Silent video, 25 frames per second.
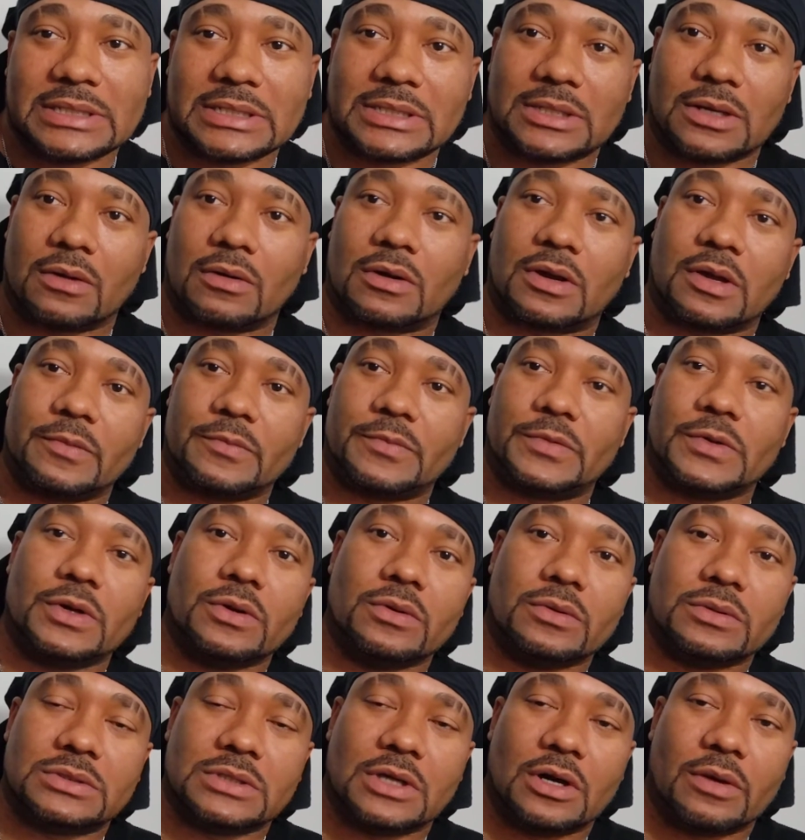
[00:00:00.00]
it don't
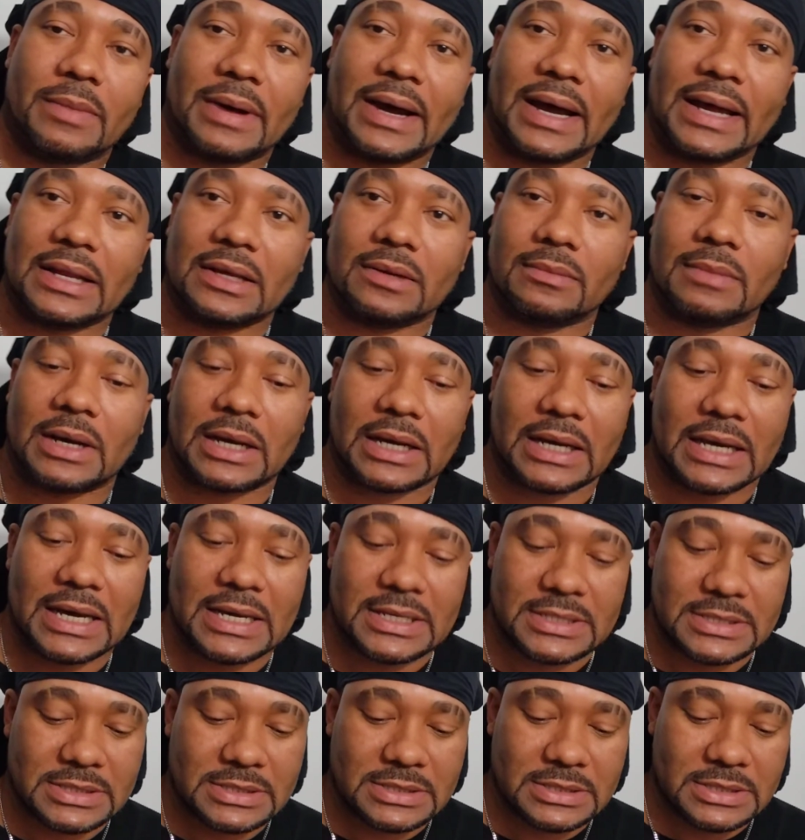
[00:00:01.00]
confuse nobody, my
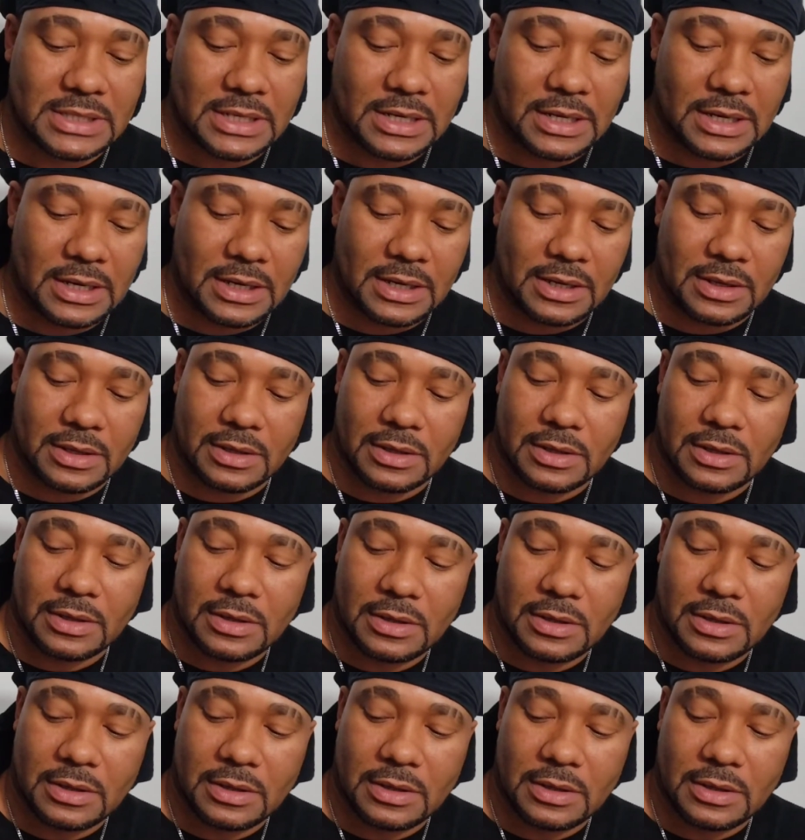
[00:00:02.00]
cousins and I.